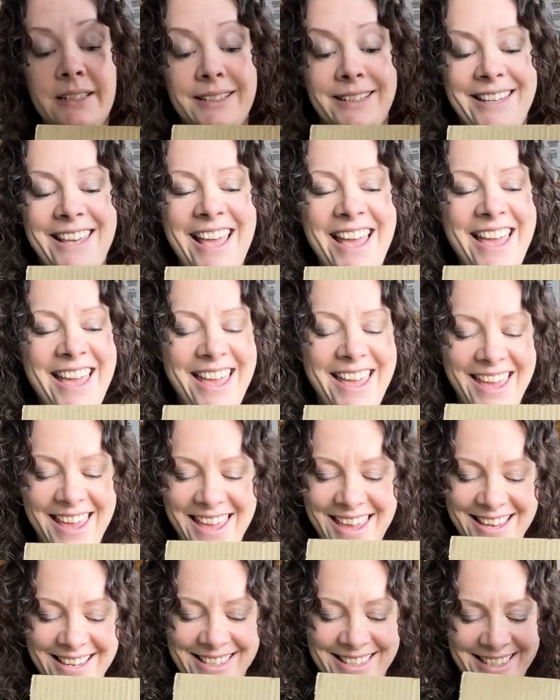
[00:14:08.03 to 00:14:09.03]

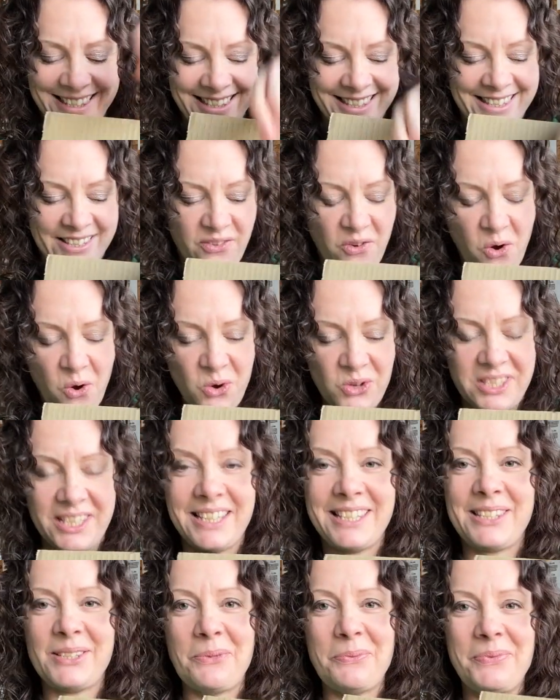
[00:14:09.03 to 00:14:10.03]
Yes, of course
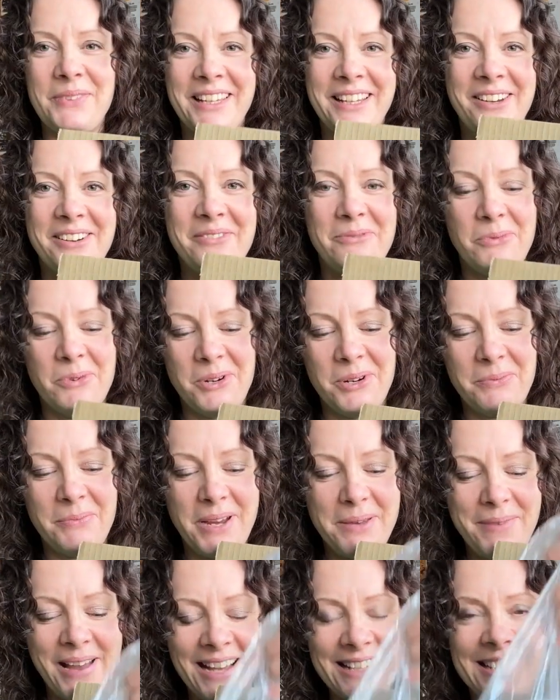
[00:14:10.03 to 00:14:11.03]
it's something I won.
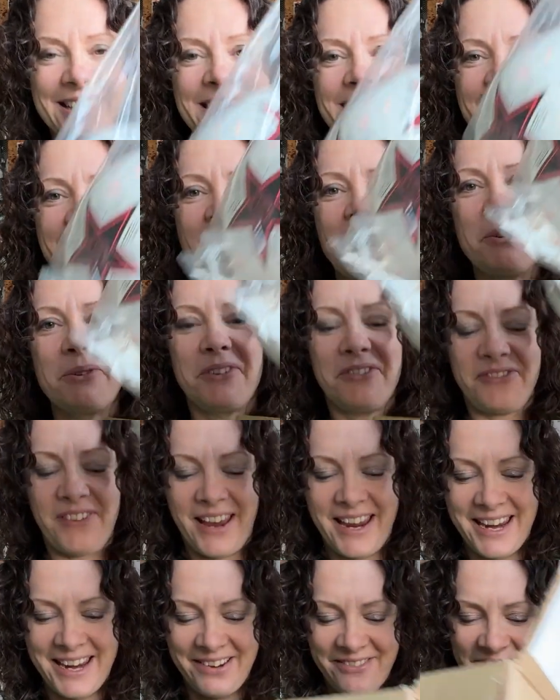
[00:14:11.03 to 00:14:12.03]
We're back to the old
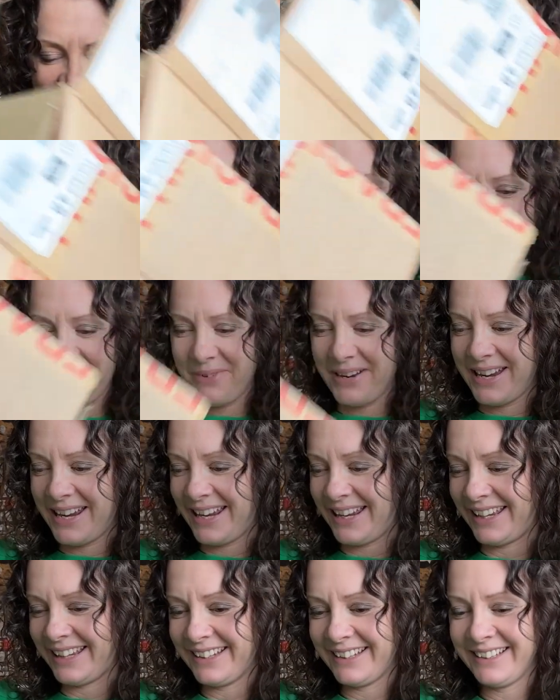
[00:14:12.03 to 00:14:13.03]
favourite, aren't
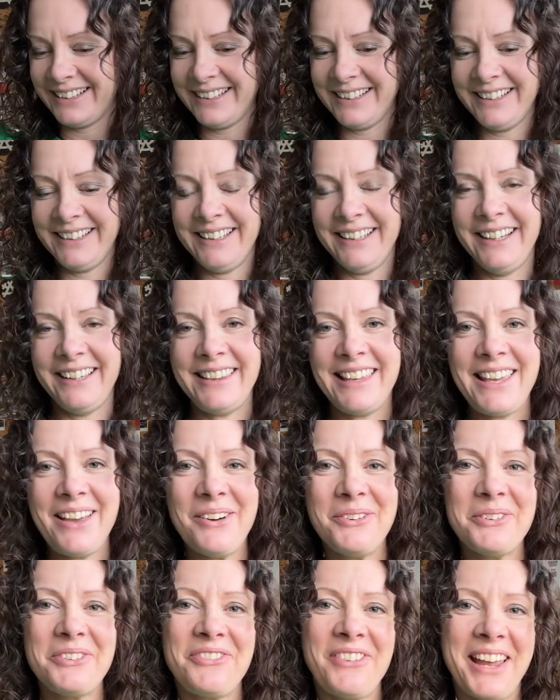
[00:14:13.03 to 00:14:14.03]
we? The
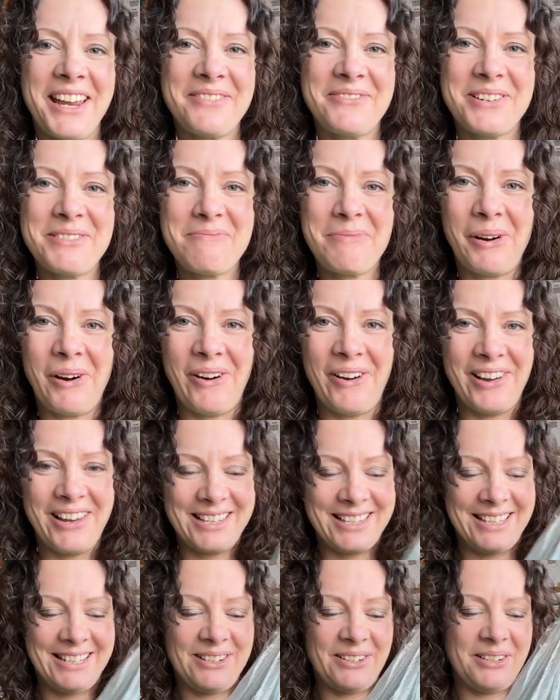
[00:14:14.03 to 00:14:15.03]
old favourite
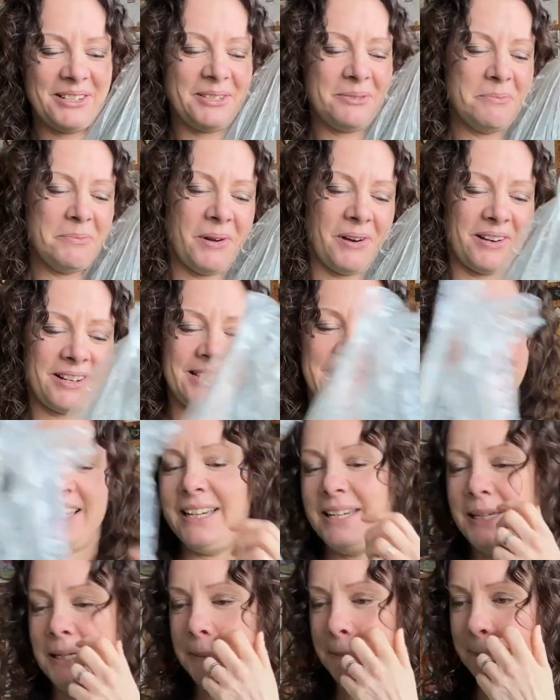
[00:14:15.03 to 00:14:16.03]
prize in Di's
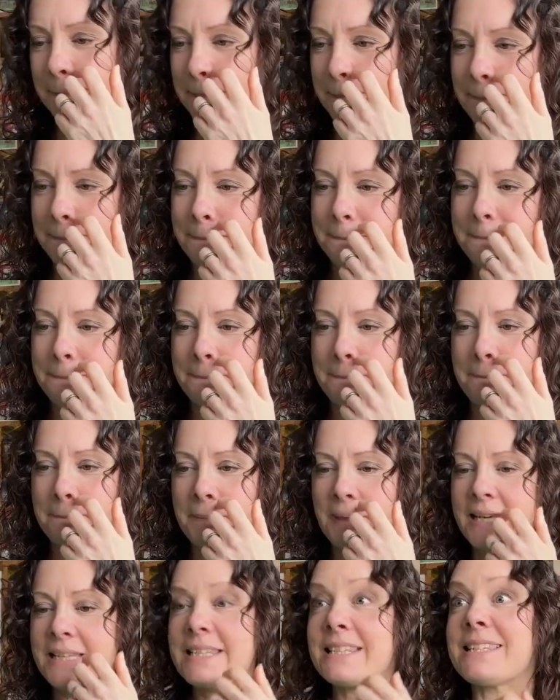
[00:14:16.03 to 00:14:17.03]
Unboxing.
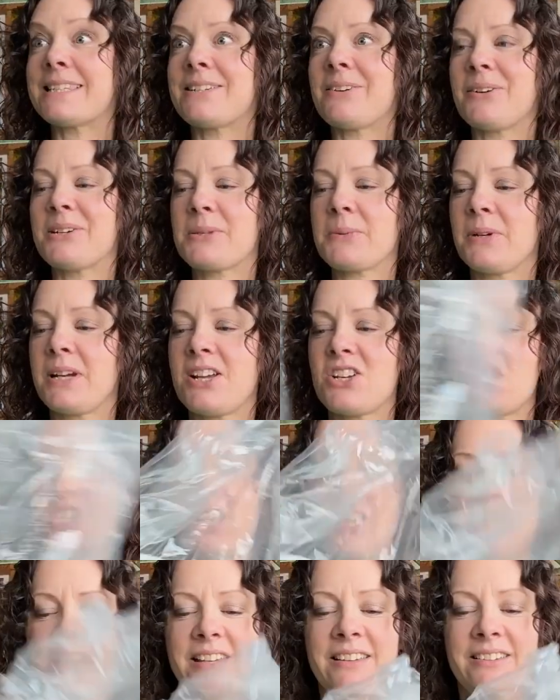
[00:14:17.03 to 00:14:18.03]
This is a nice one
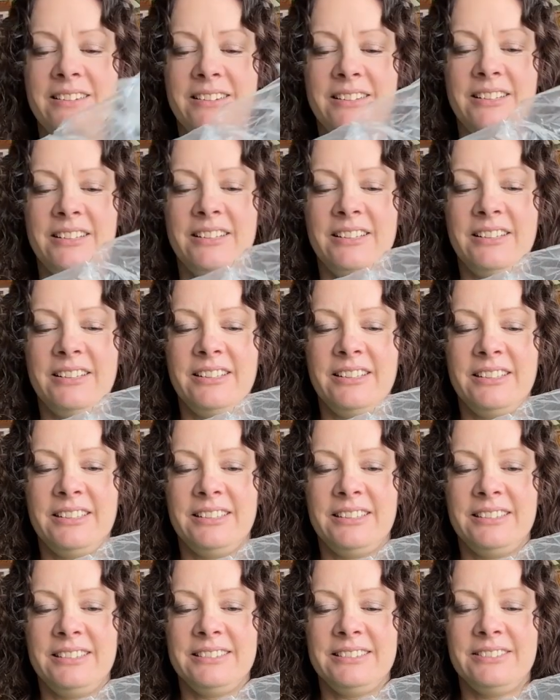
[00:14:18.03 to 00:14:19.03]
actually.
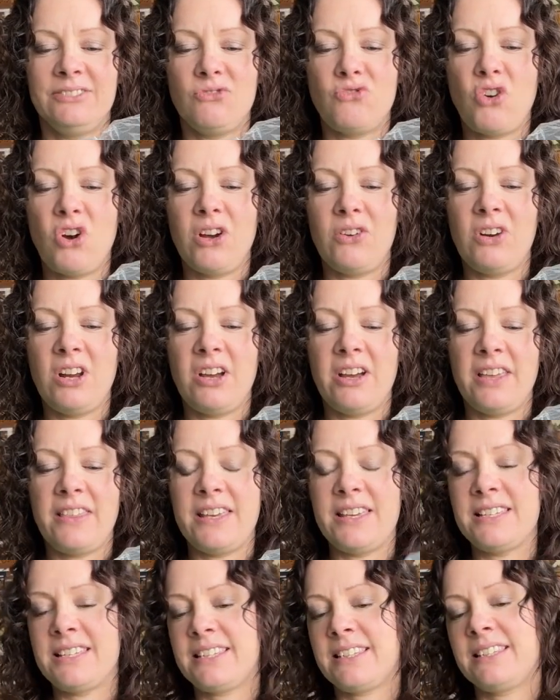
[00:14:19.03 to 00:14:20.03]
Royal like
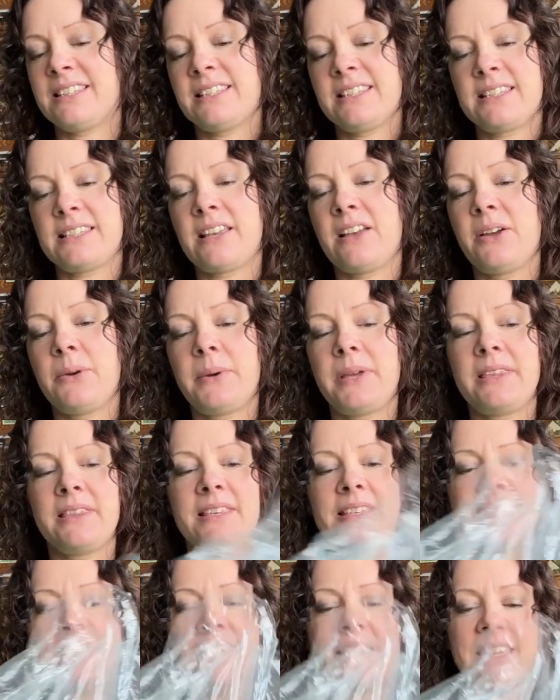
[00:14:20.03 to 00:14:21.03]
this. So
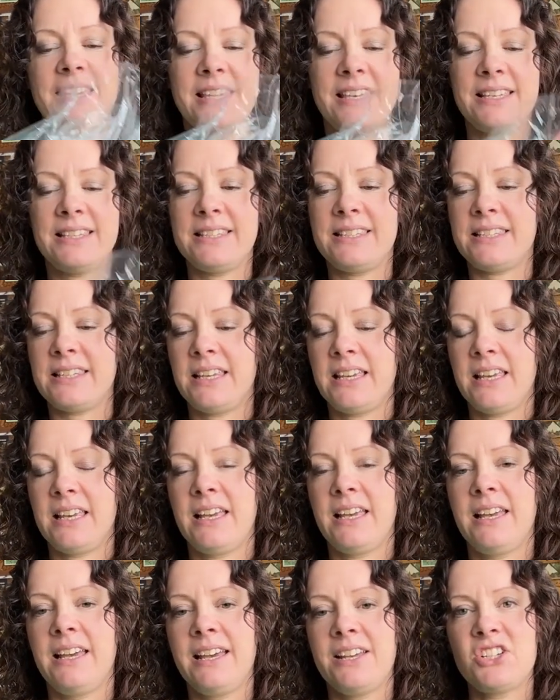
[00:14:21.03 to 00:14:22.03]
this is
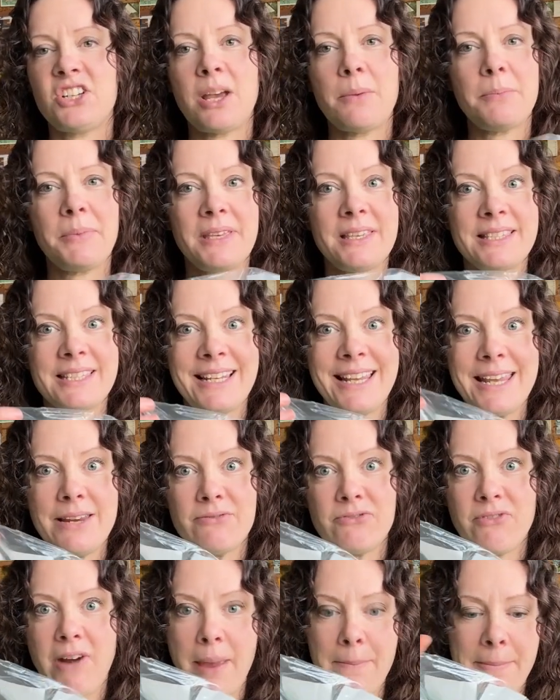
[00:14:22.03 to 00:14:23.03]
Champions
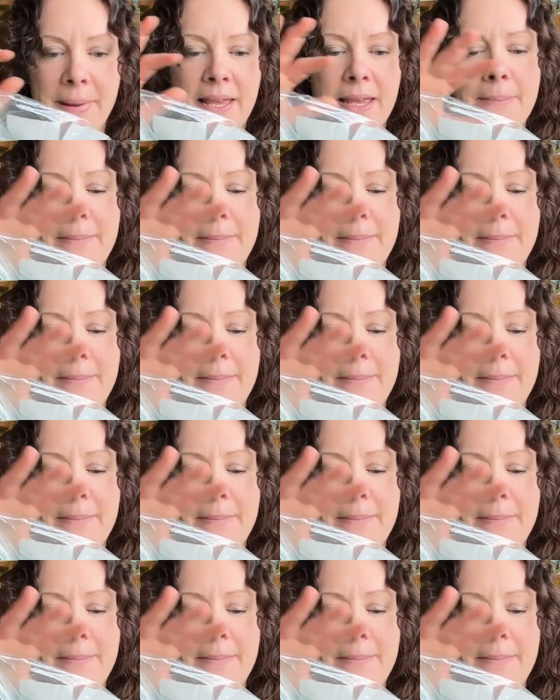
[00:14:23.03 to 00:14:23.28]
League replica